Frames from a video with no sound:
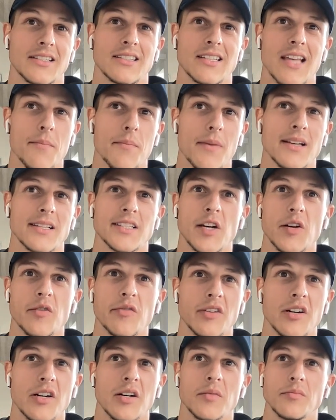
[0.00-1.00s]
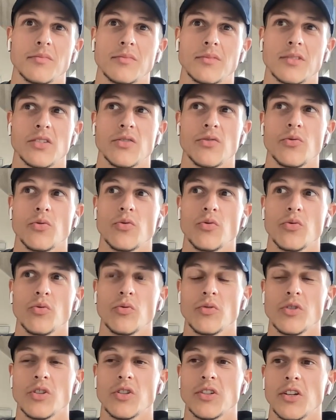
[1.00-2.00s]
I, I set myself up
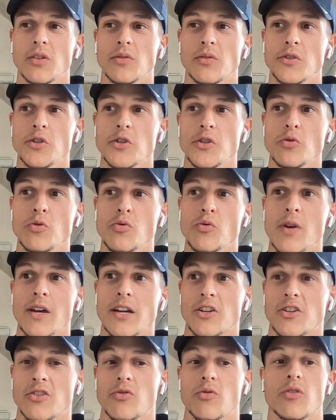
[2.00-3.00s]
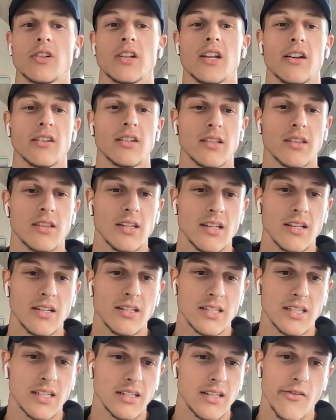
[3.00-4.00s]
to, you know, do extraordinary
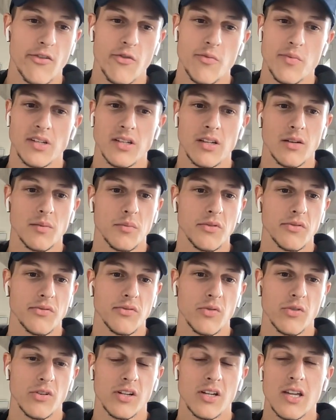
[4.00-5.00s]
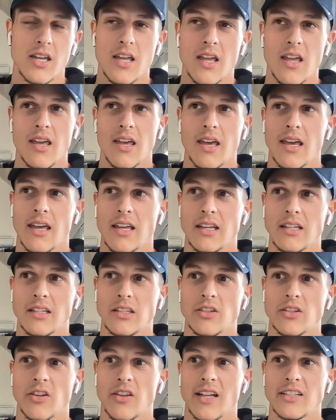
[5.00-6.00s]
things that had never been done before.
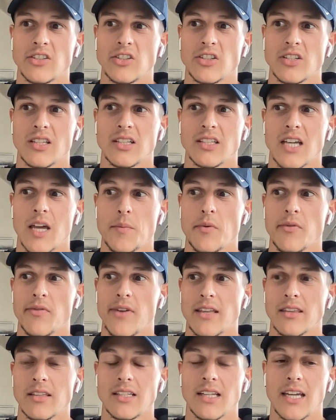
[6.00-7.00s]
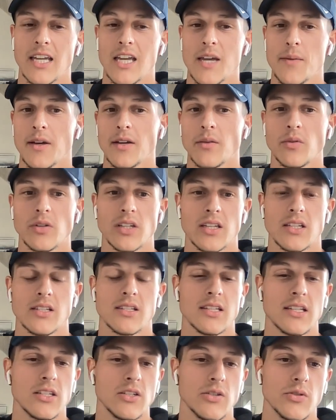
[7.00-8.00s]
And, you know, that's just the type of athlete I am. I want to
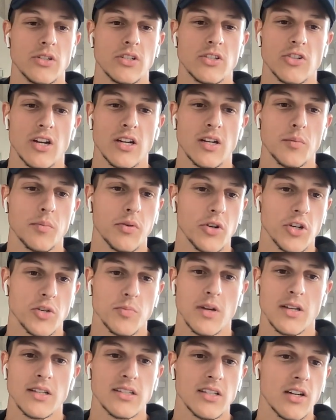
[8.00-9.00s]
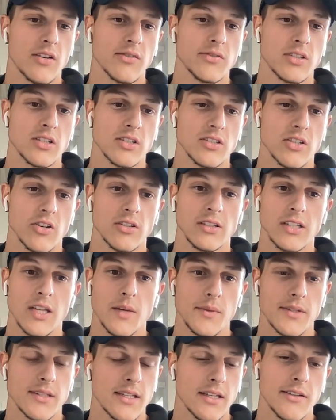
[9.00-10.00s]
continue to try to push myself to certain
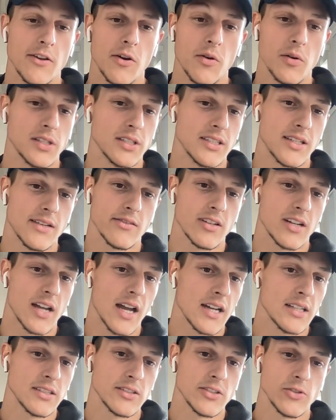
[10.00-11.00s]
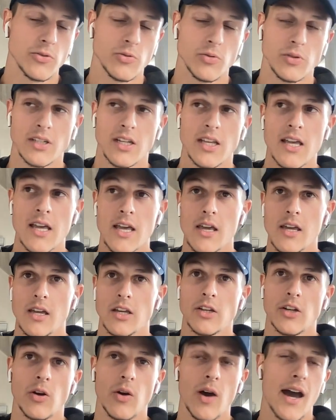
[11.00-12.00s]
limits that no one has ever gotten to. And,
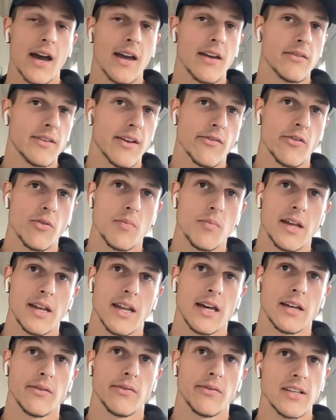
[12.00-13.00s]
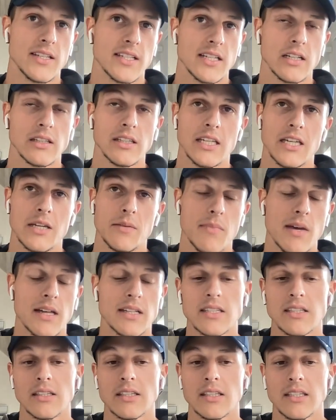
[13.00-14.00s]
you know, I have never been at physically and
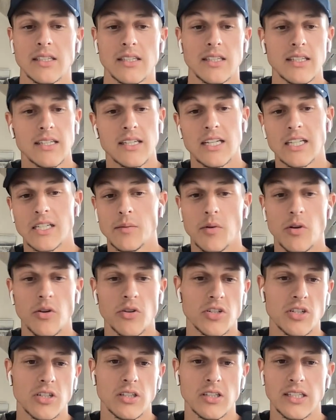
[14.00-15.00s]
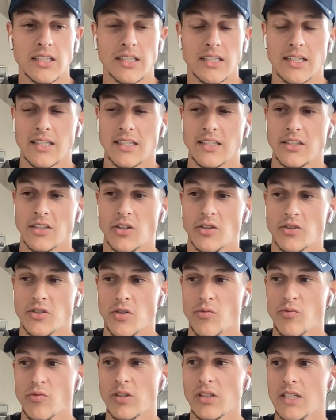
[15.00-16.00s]
mentally and emotionally. And, you know,
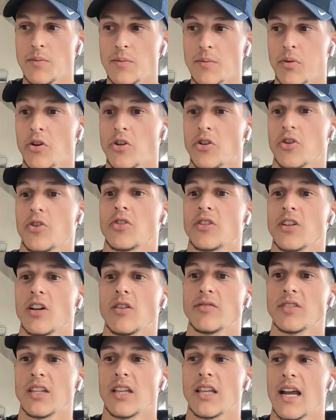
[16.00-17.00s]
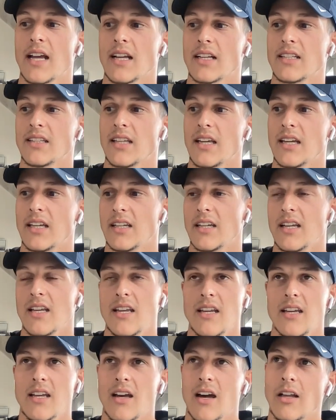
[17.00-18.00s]
to really push yourself to that extent,
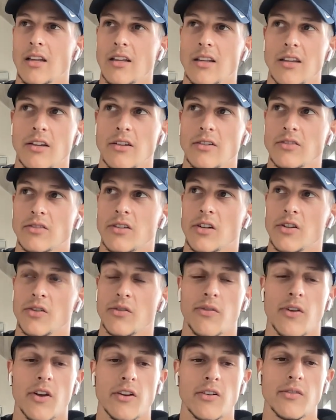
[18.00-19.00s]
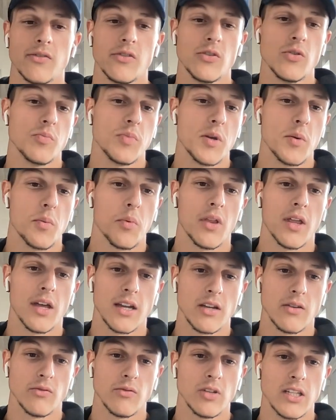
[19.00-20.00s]
uh, there, there's very few people
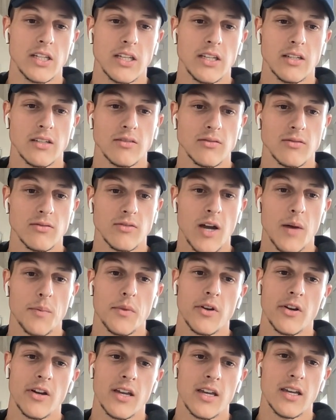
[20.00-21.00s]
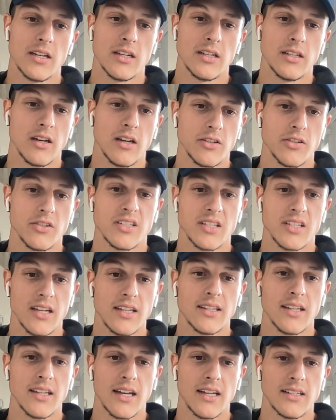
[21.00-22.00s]
that can really wrap their head and
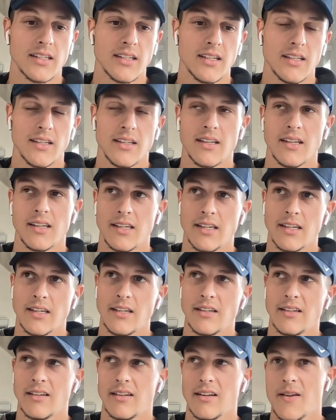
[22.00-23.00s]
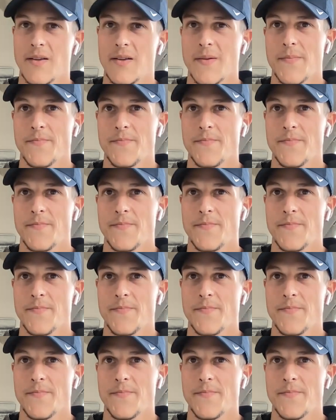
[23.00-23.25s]
understand that. And,